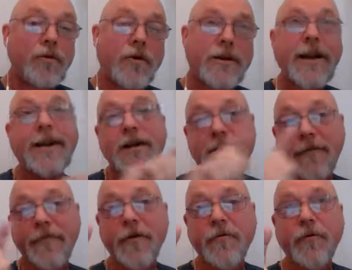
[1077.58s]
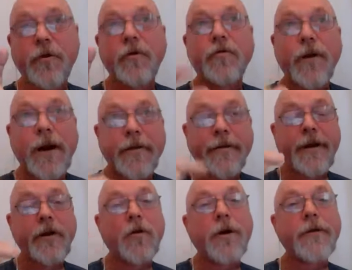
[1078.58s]
take a different route rather than
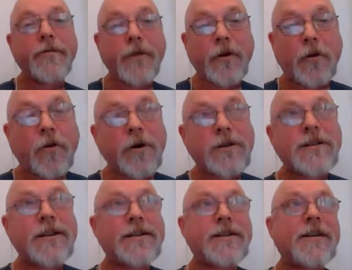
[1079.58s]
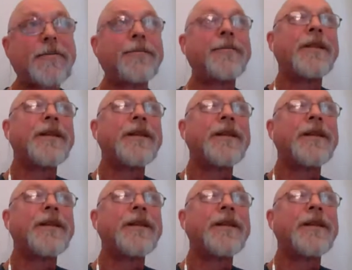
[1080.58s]
going through the court system.